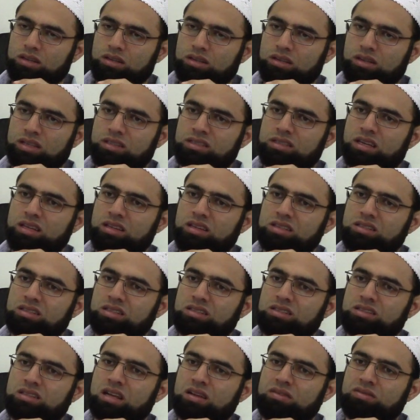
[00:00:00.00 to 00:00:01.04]
They say this
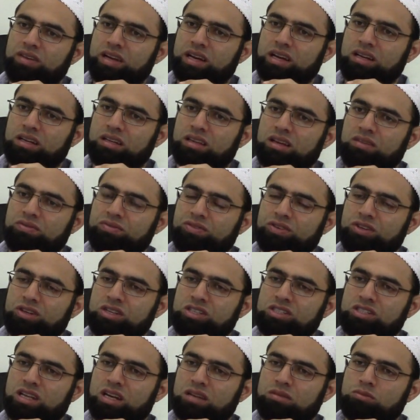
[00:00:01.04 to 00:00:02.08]
is the very, the
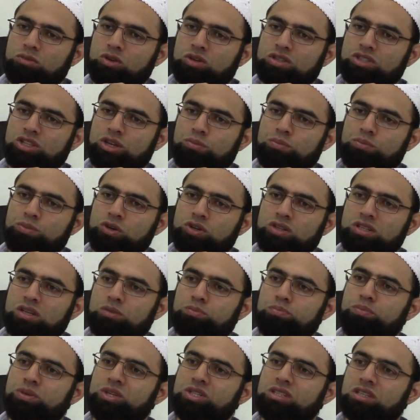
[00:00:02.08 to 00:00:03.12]
first and most
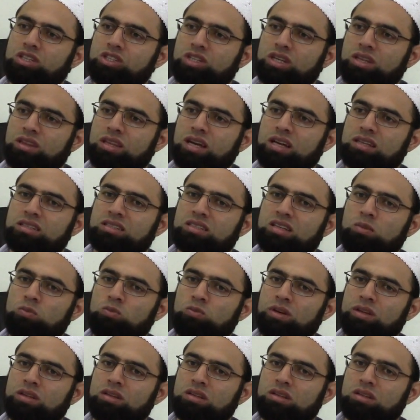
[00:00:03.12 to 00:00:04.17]
important position that
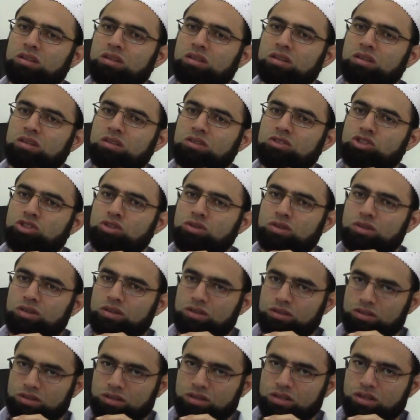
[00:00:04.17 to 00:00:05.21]
someone took
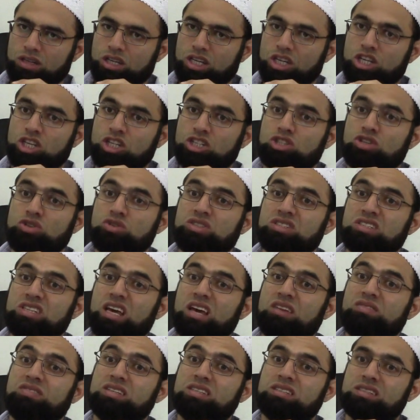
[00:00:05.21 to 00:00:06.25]
to
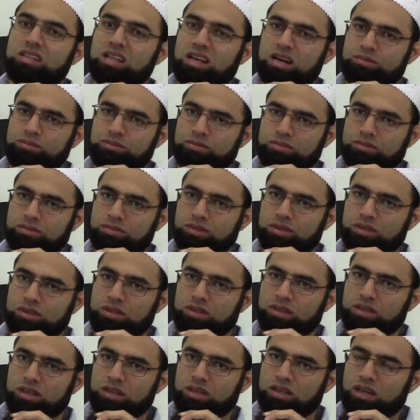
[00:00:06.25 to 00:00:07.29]
save Islam.
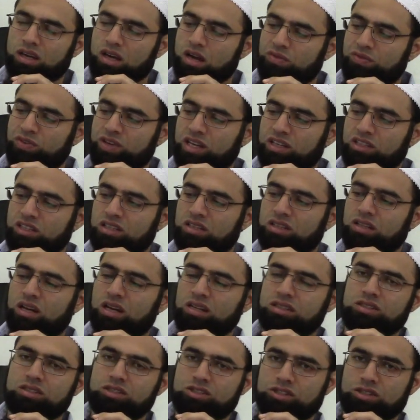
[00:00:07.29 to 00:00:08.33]
If he did
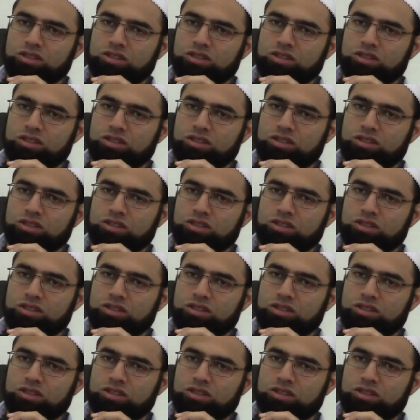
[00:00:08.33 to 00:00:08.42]
not